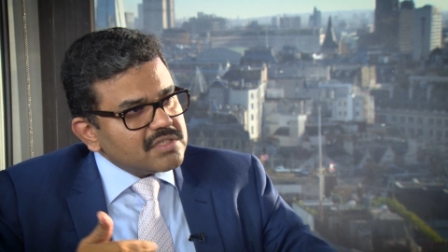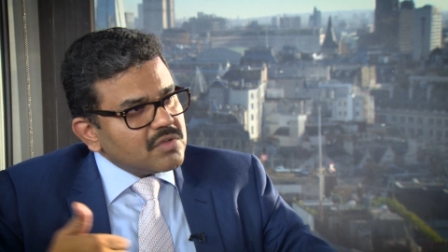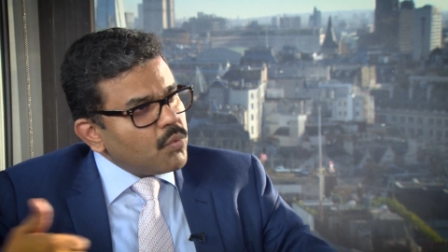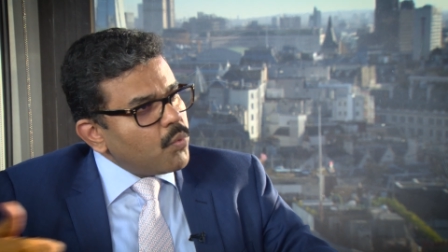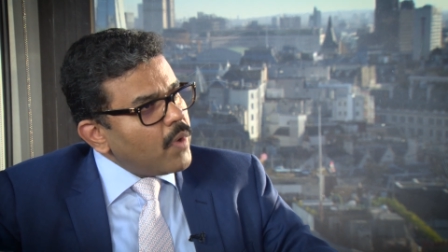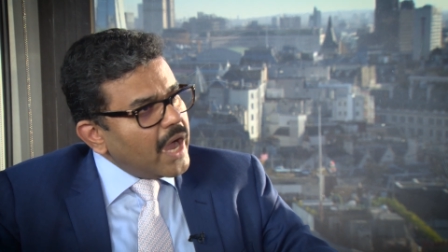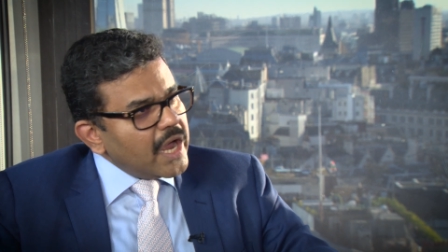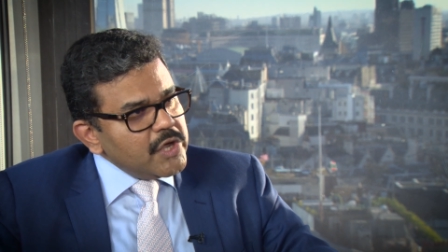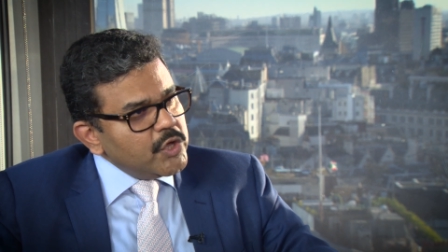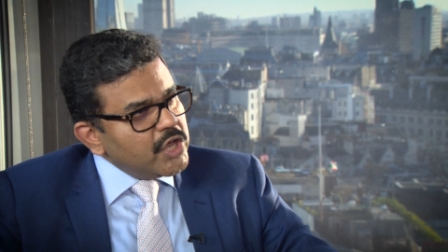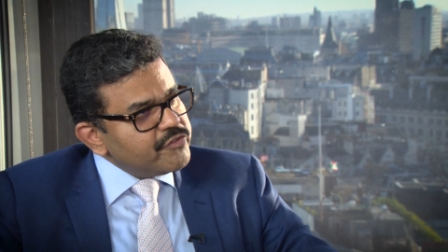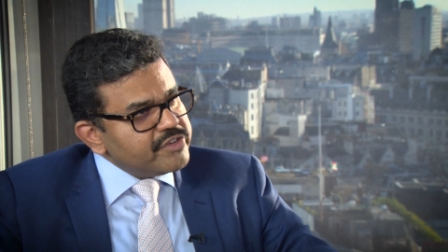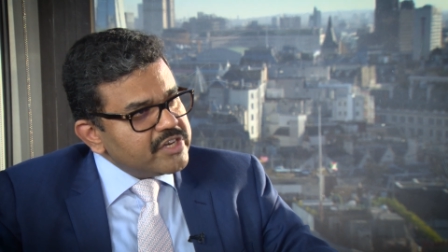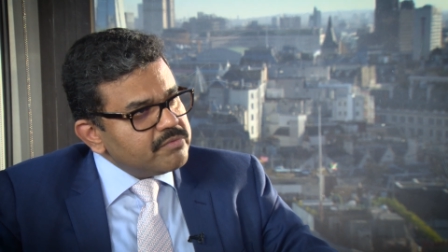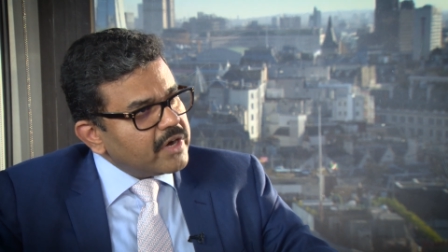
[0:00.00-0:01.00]
value
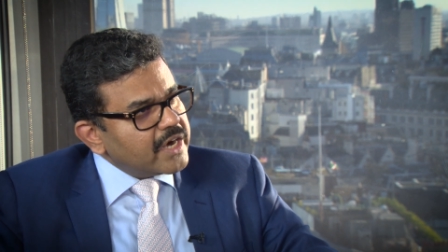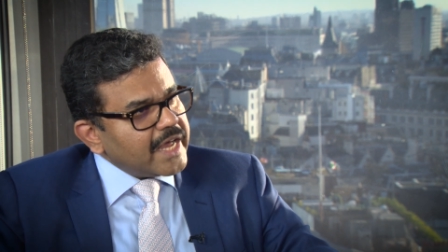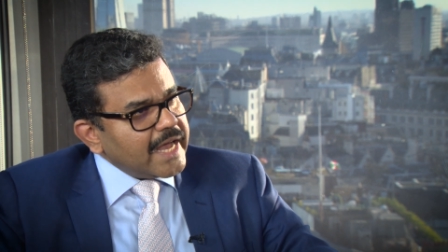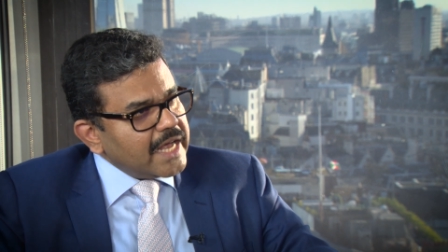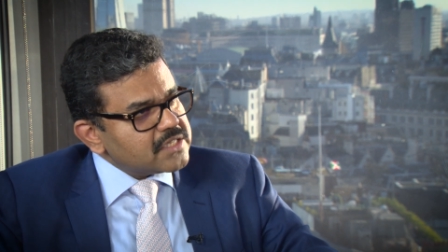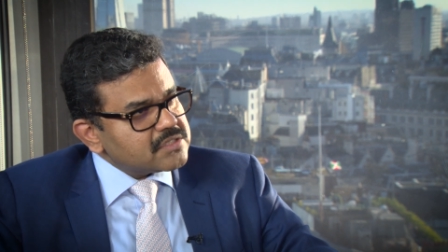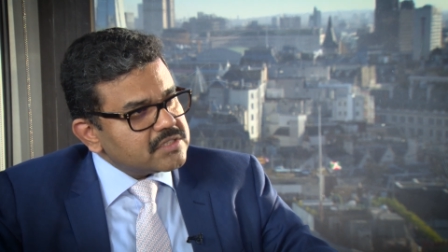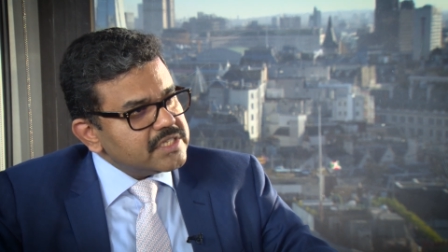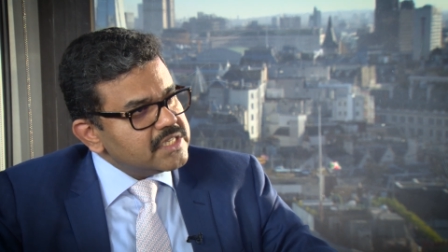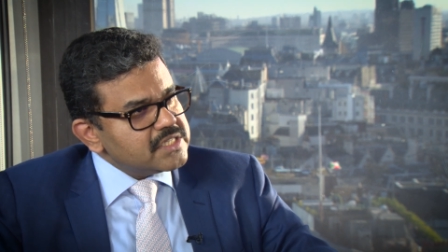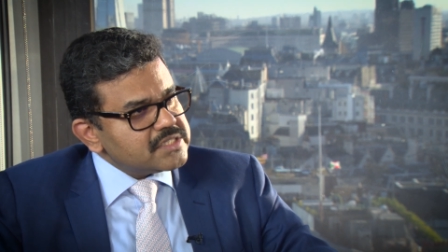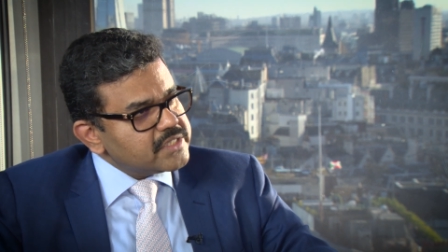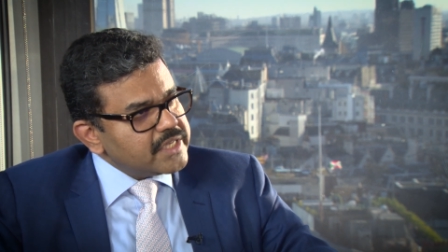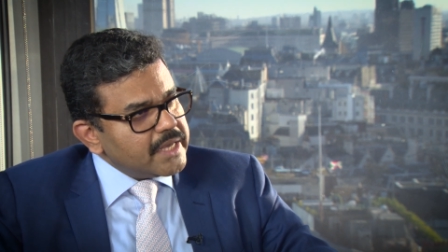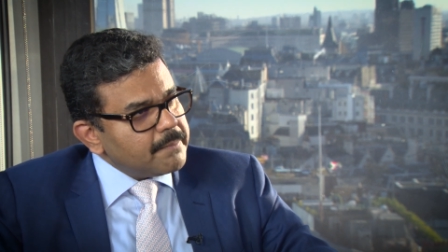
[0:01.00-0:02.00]
everyone has is
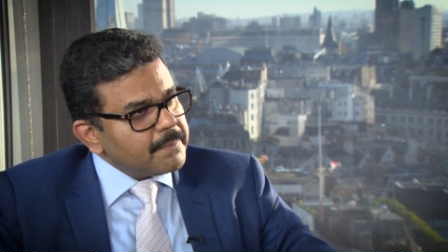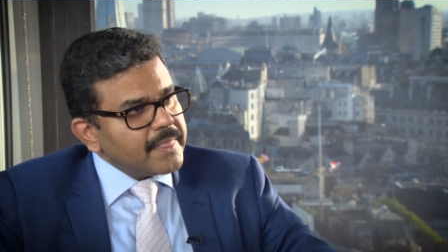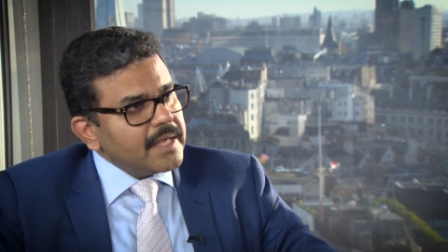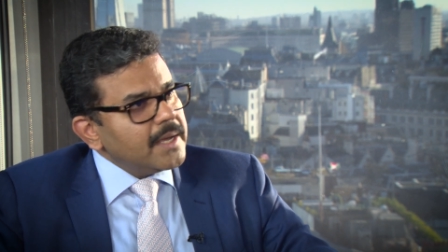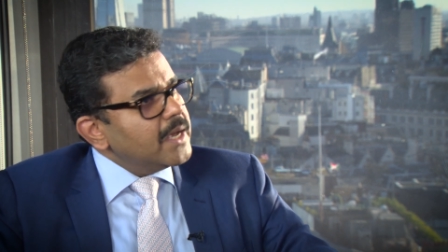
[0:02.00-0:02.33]
same.